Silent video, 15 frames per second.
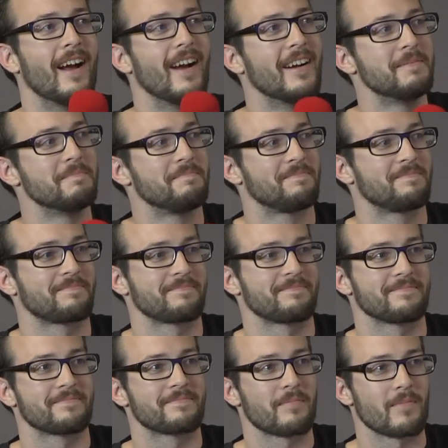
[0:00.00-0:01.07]
Um,
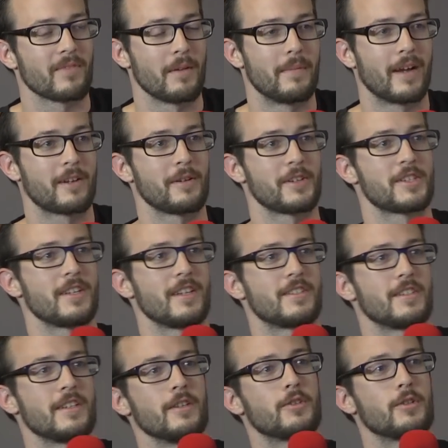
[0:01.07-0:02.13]
my question
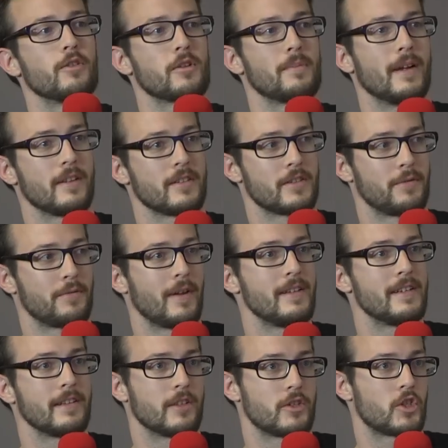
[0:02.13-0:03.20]
is you talked about
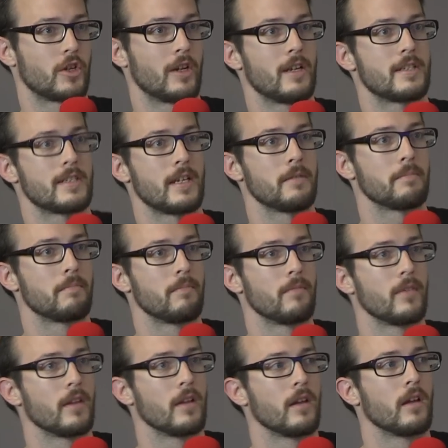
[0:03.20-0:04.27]
defending the Trinity.
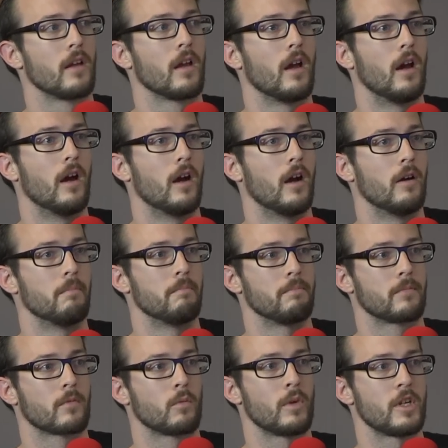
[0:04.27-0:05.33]
Yes. Um,
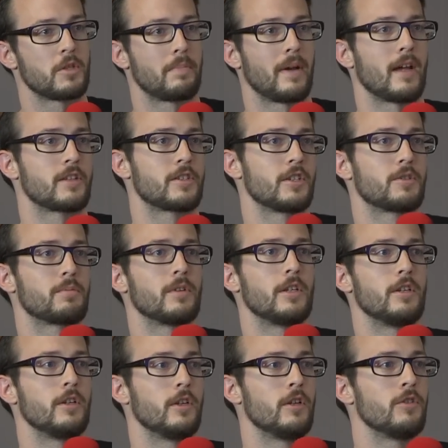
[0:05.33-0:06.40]
which passages would
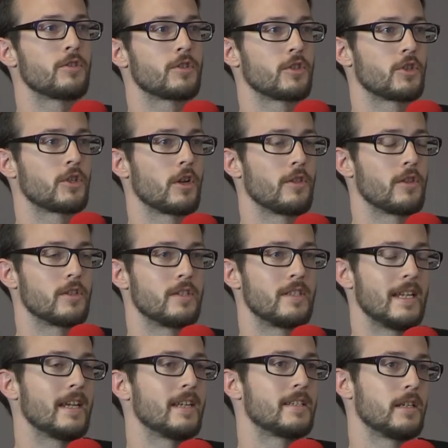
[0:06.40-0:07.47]
you use to show the
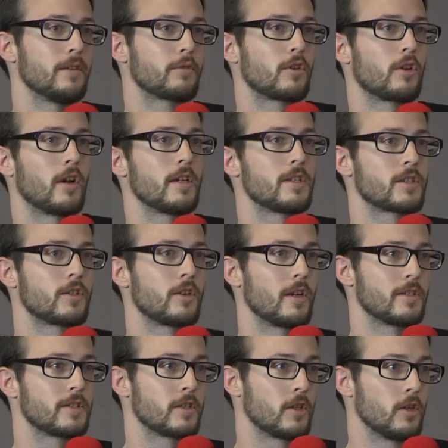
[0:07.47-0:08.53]
deity of Christ,
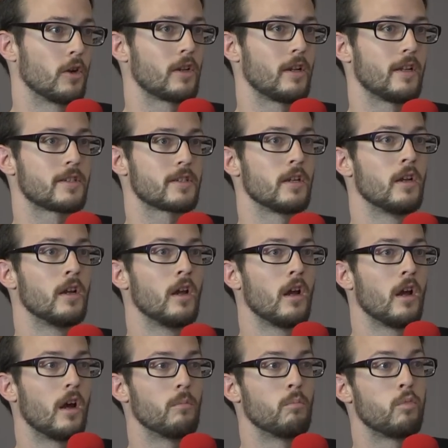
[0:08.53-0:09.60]
Christ's godliness?
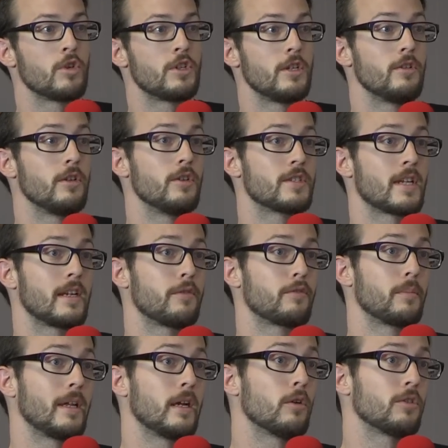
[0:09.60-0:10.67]
And would you use any
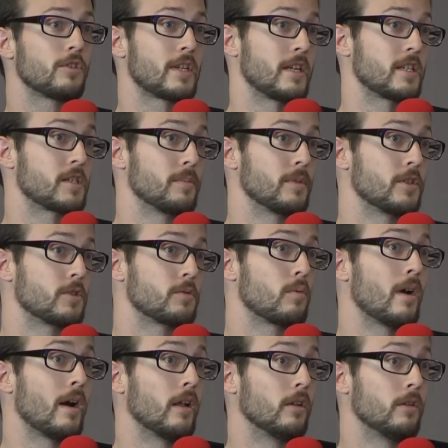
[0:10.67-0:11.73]
from the Old Testament as
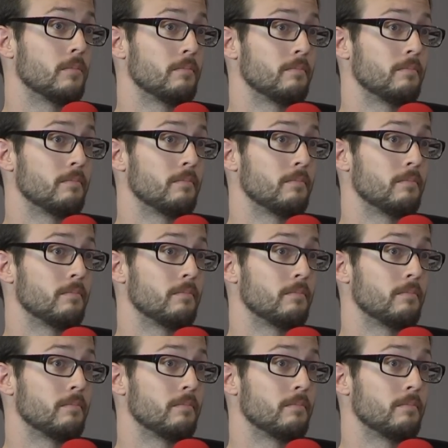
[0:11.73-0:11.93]
well?